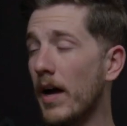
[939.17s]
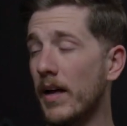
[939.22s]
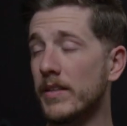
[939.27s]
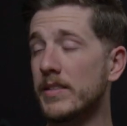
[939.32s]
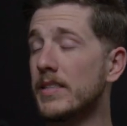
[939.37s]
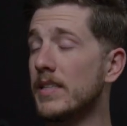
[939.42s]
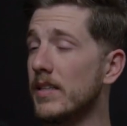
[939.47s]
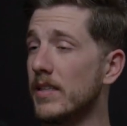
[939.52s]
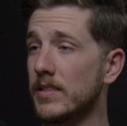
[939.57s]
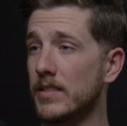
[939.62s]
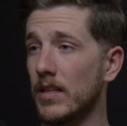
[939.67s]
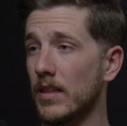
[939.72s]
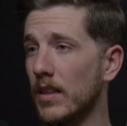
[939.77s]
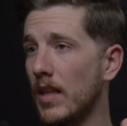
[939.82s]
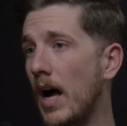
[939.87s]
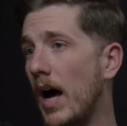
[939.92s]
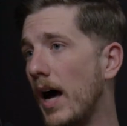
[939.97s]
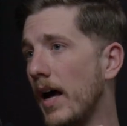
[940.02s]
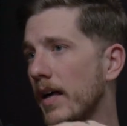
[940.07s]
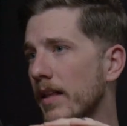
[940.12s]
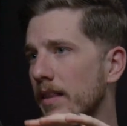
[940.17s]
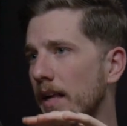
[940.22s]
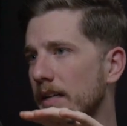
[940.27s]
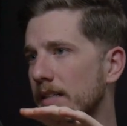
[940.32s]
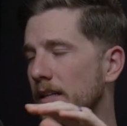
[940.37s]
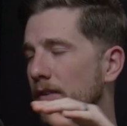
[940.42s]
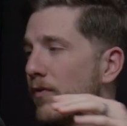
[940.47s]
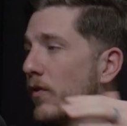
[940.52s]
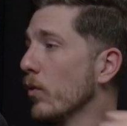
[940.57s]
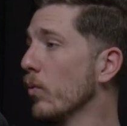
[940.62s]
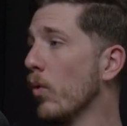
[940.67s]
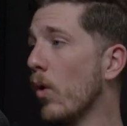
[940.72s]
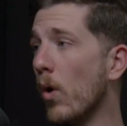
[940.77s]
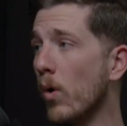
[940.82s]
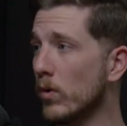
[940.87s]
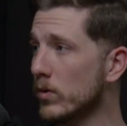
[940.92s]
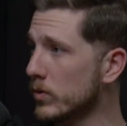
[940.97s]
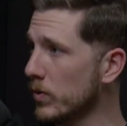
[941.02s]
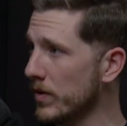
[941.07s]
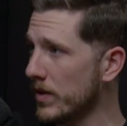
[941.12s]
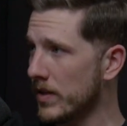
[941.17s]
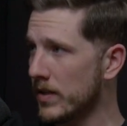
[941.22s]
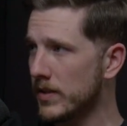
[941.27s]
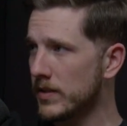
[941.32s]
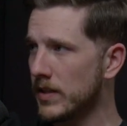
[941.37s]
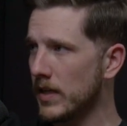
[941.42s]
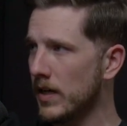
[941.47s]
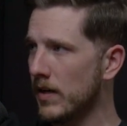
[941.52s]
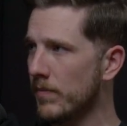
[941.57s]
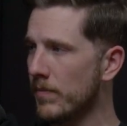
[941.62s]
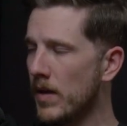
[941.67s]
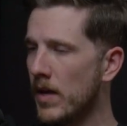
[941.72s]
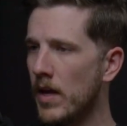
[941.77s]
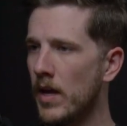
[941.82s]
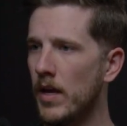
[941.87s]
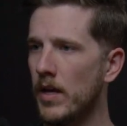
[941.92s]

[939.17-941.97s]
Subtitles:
I see this a lot in like different roles within a team.